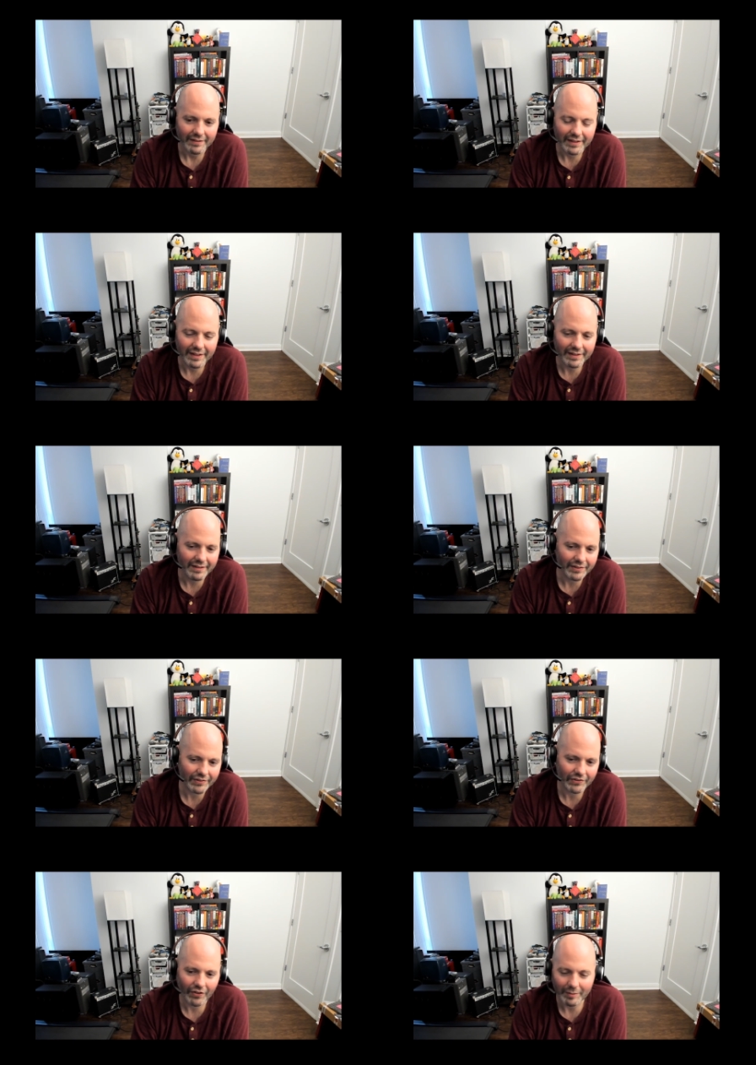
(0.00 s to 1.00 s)
needn't
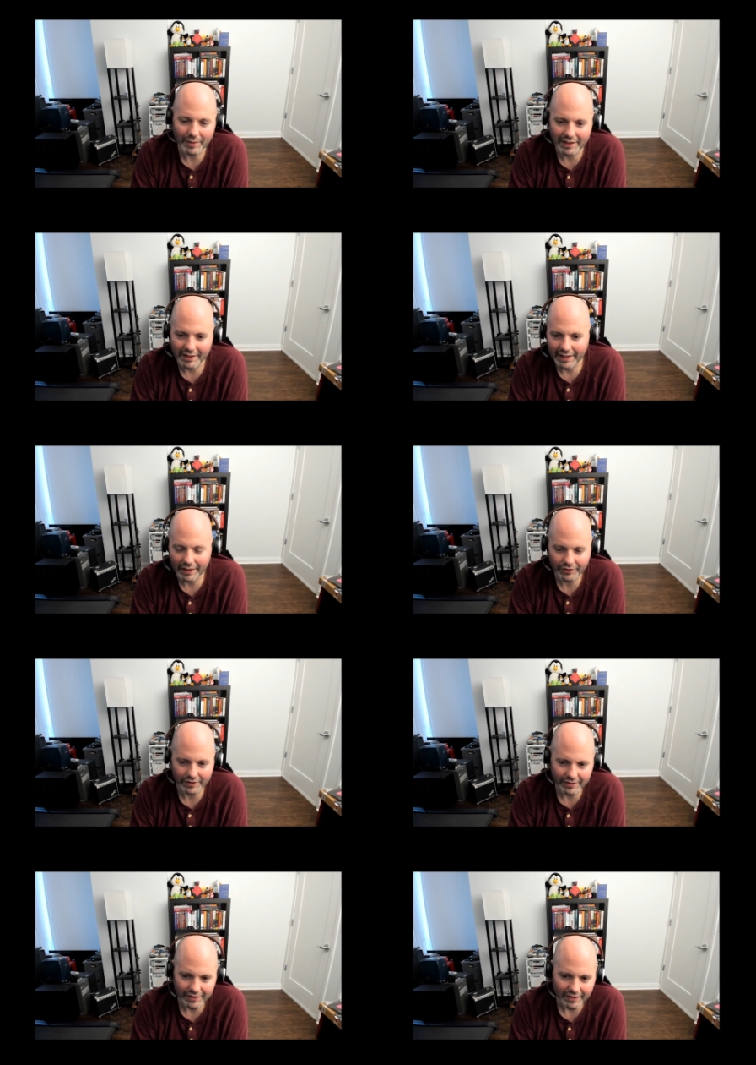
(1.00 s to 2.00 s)
necessarily mean that you
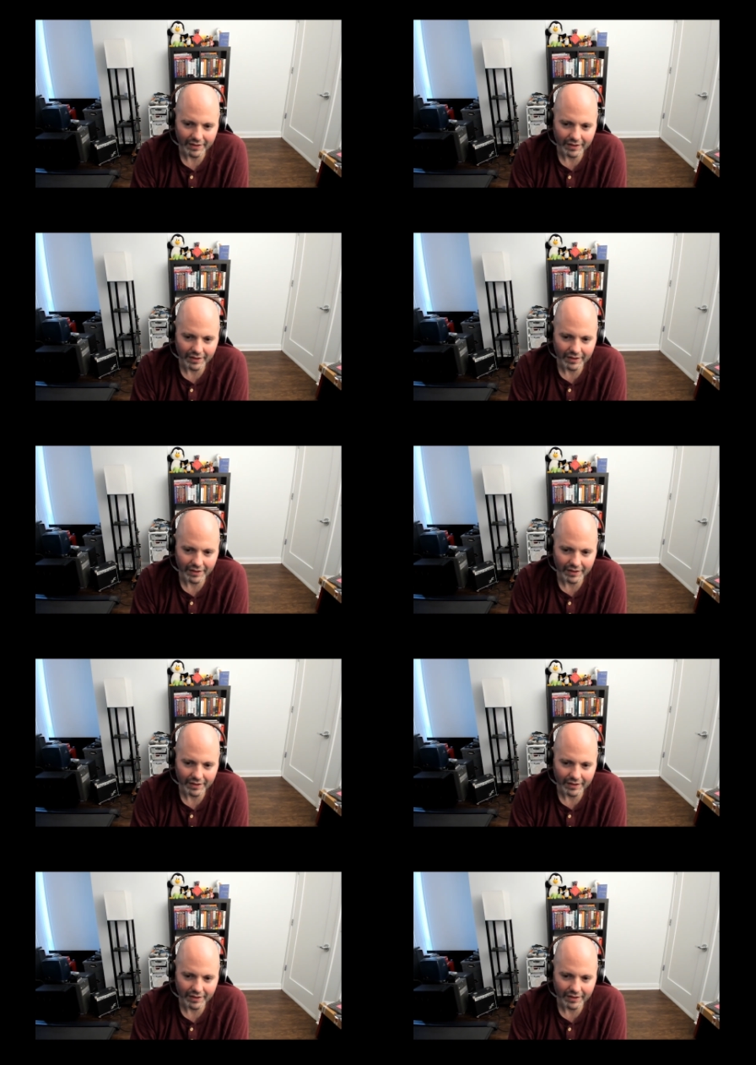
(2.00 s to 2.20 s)
have to